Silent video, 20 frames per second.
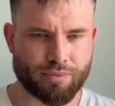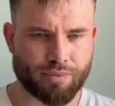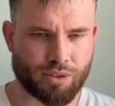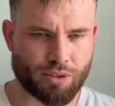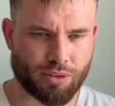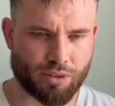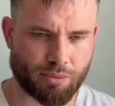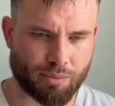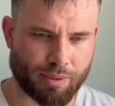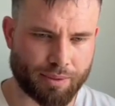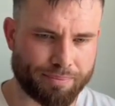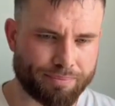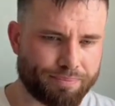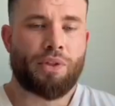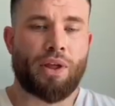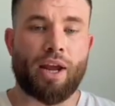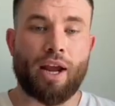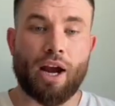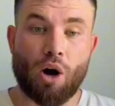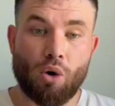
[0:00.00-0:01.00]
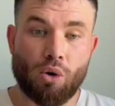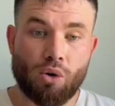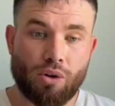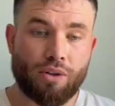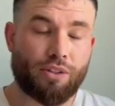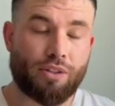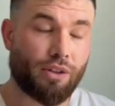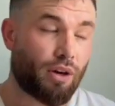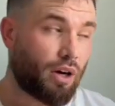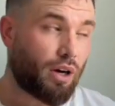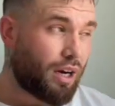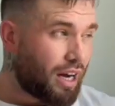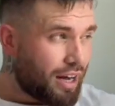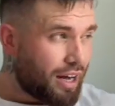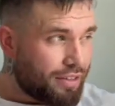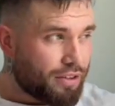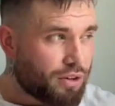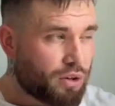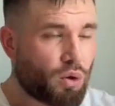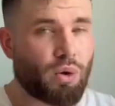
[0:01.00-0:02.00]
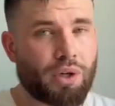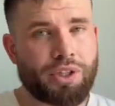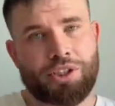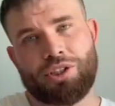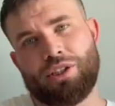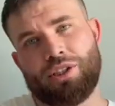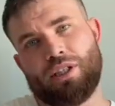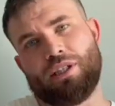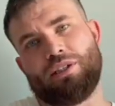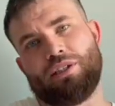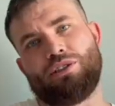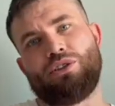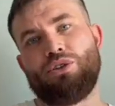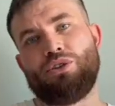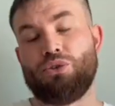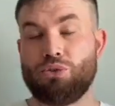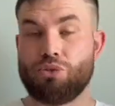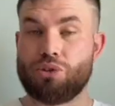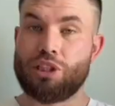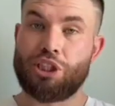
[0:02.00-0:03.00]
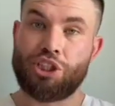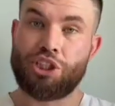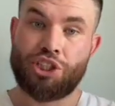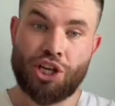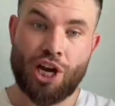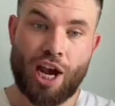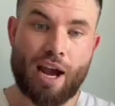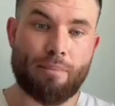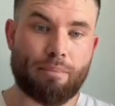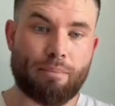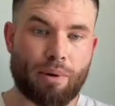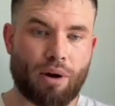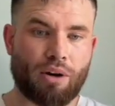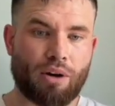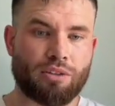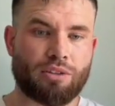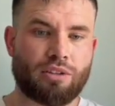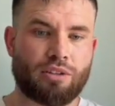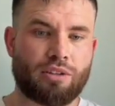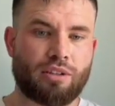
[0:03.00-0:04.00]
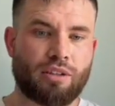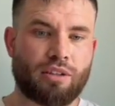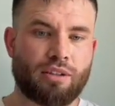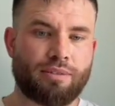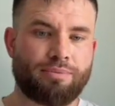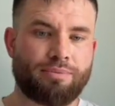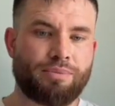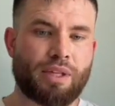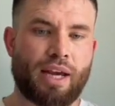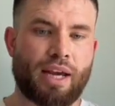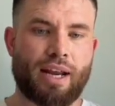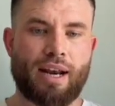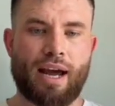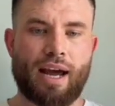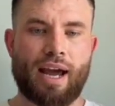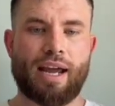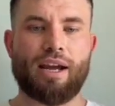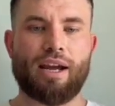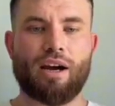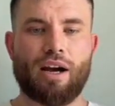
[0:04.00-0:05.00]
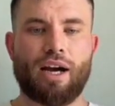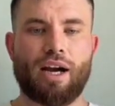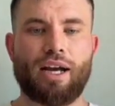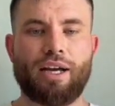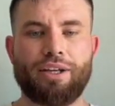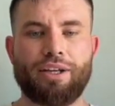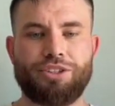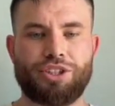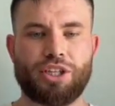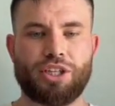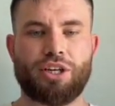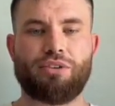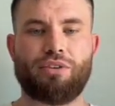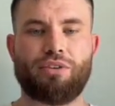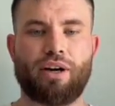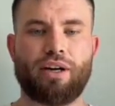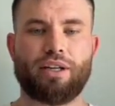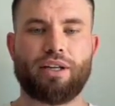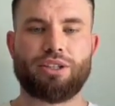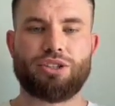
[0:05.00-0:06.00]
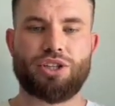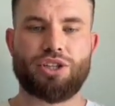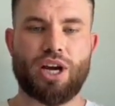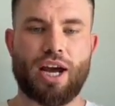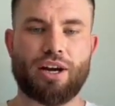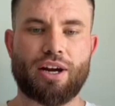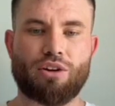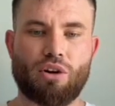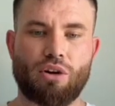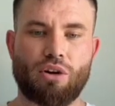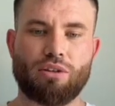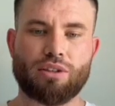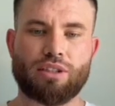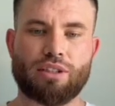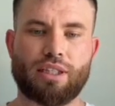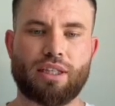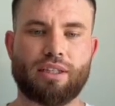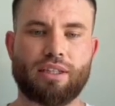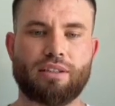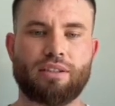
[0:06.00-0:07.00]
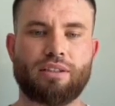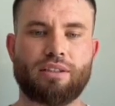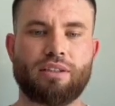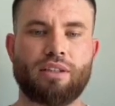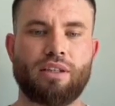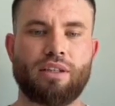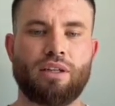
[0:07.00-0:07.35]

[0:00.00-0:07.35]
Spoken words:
Excuse me. The other question is using chatbots and AI generated chat content